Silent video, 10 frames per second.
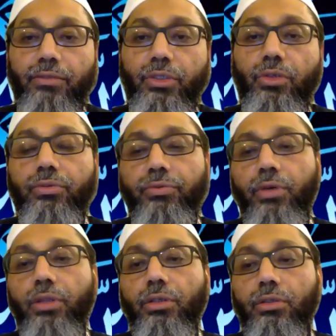We don't
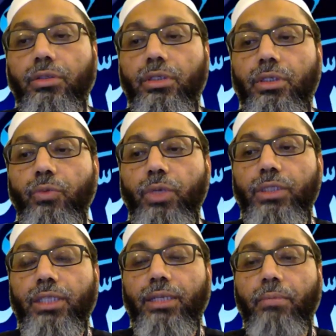follow what
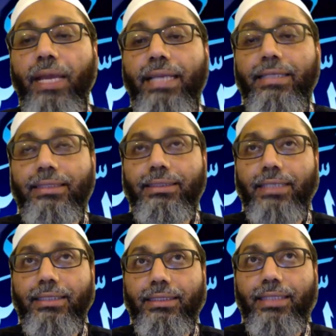the mind is
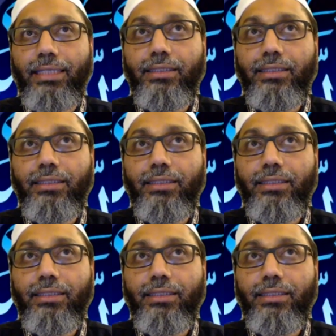dictating that